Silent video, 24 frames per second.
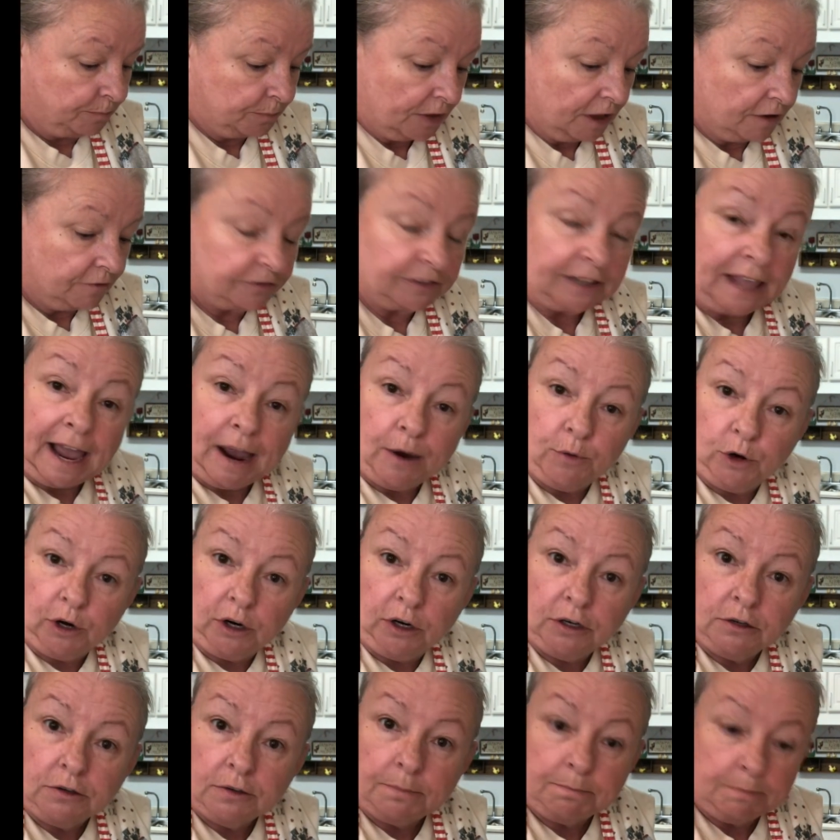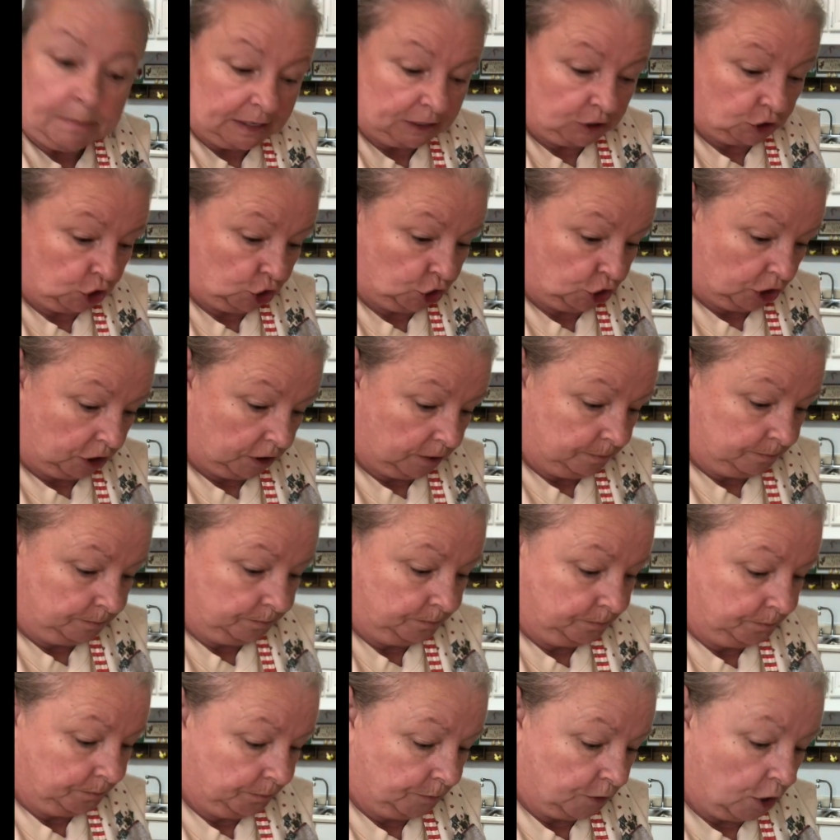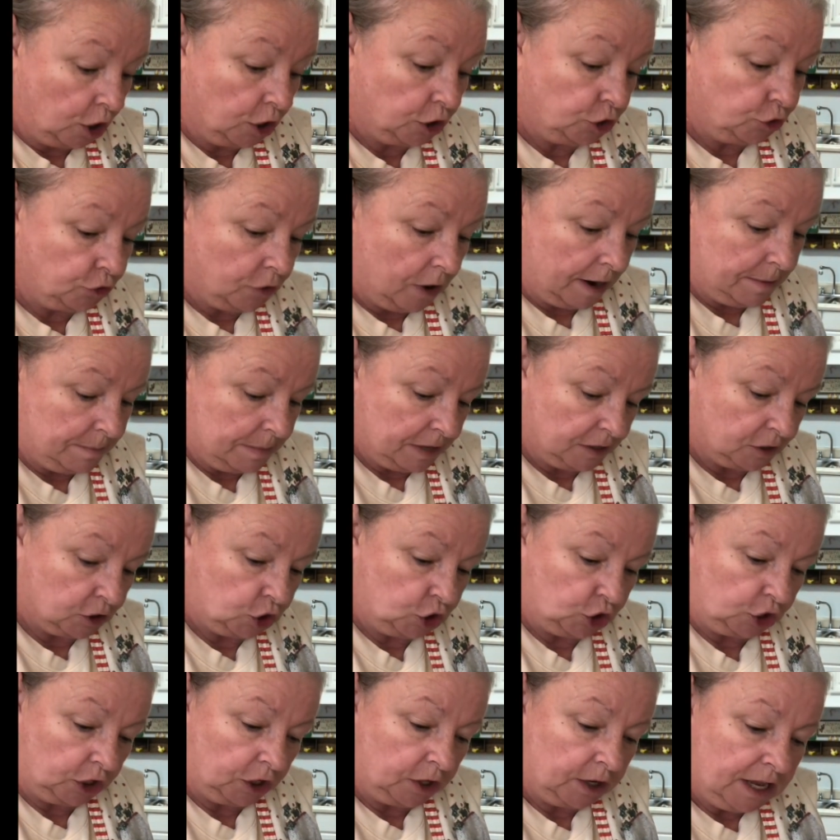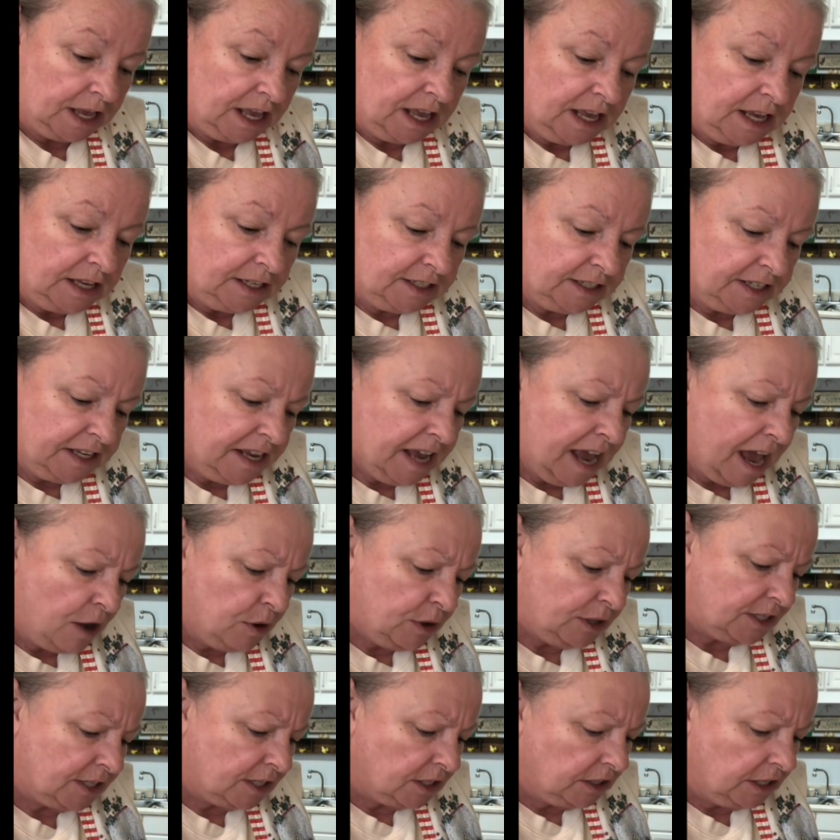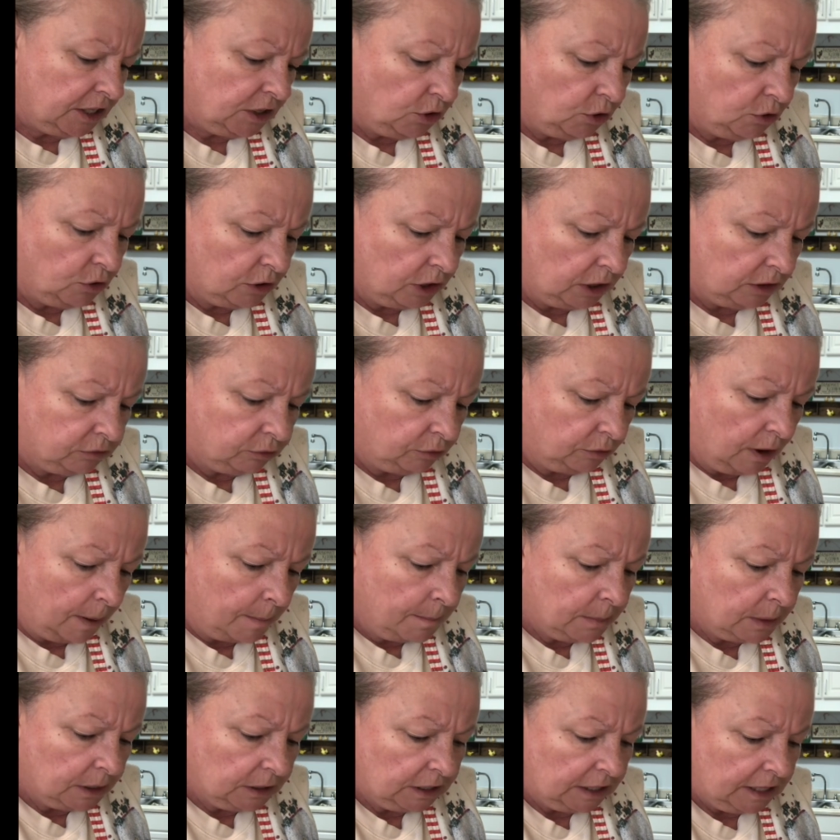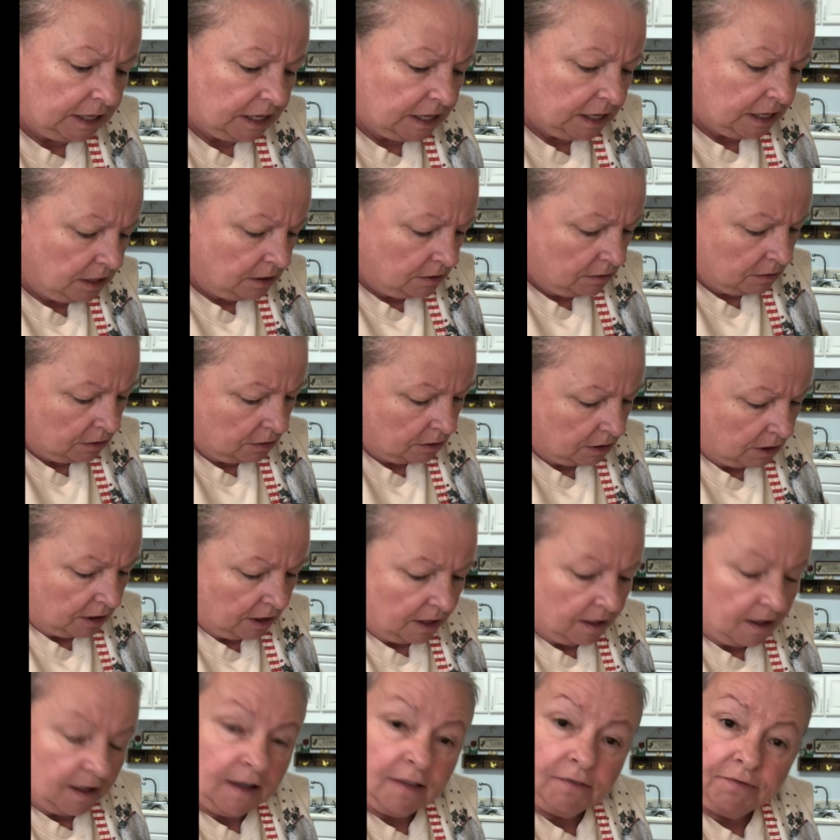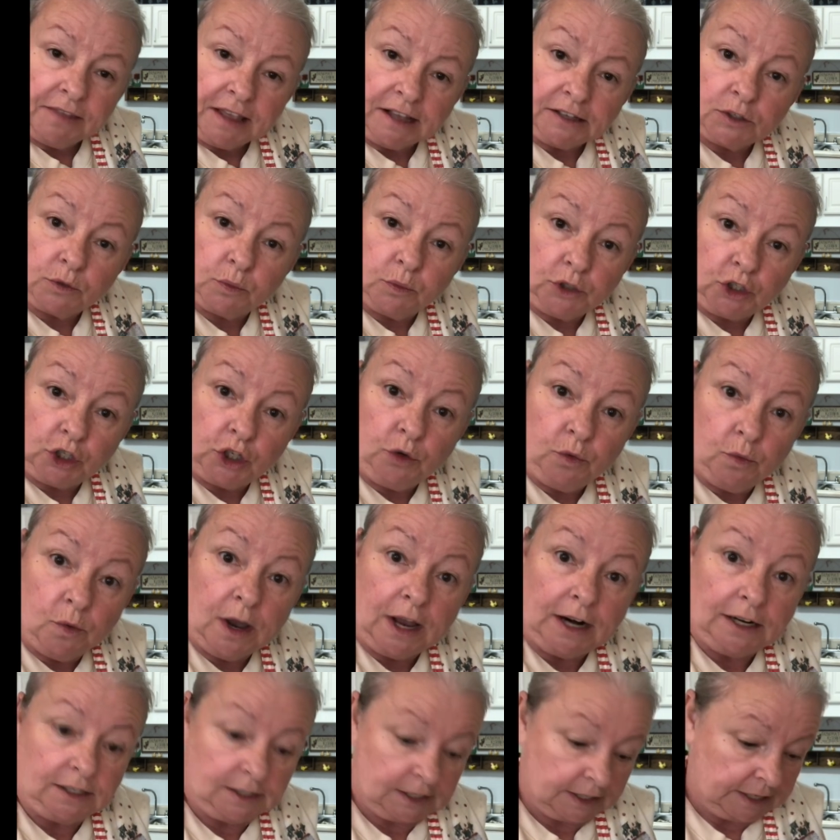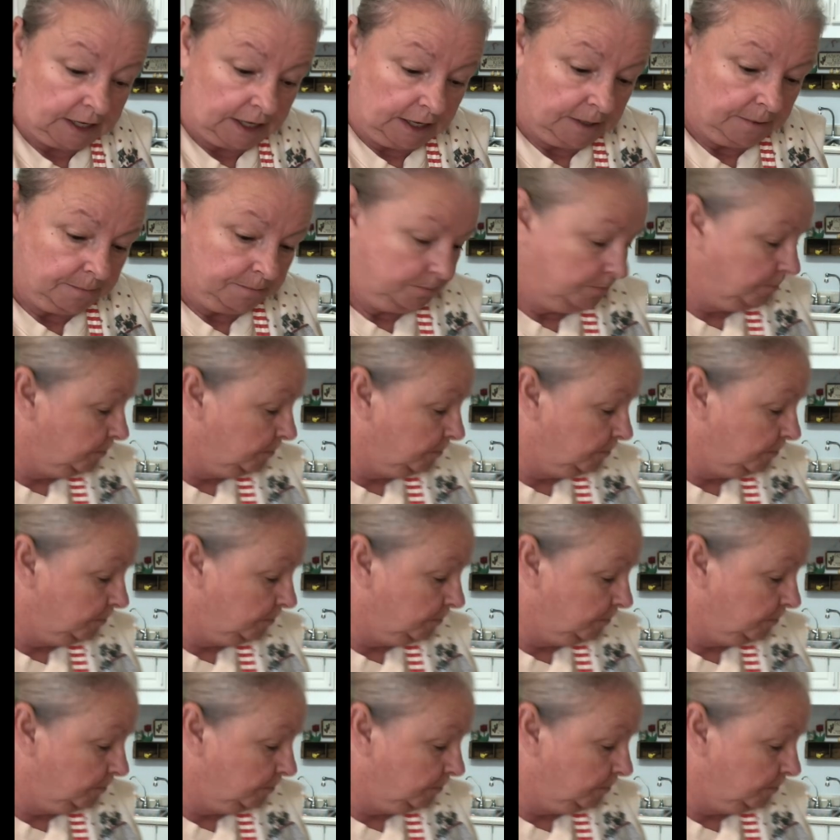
flour mixture, our dry mixture. See how it's a little crumbly? That's what you want to see.